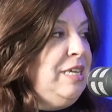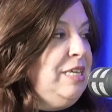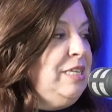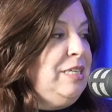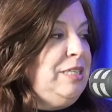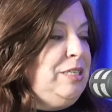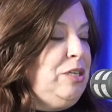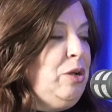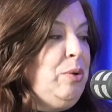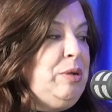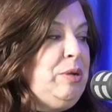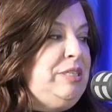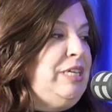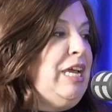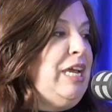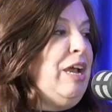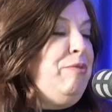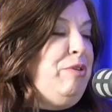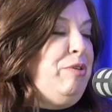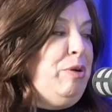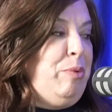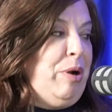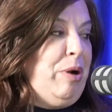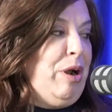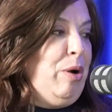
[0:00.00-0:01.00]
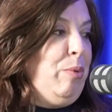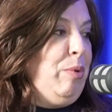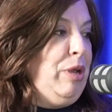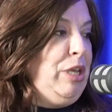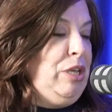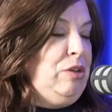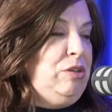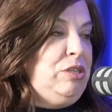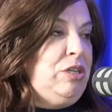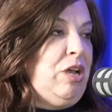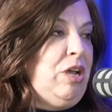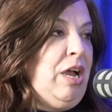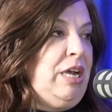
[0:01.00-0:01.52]
So it's everywhere when
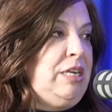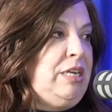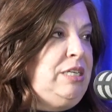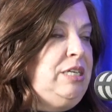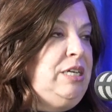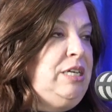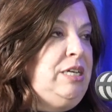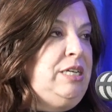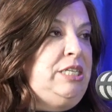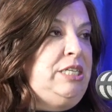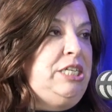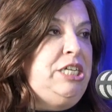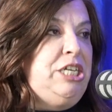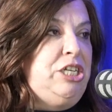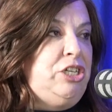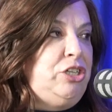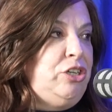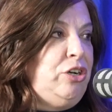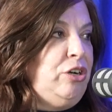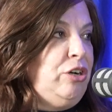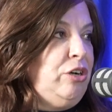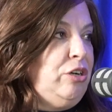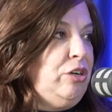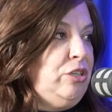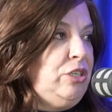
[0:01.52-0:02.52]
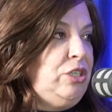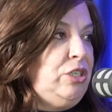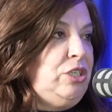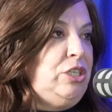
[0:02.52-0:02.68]
you talk to teachers,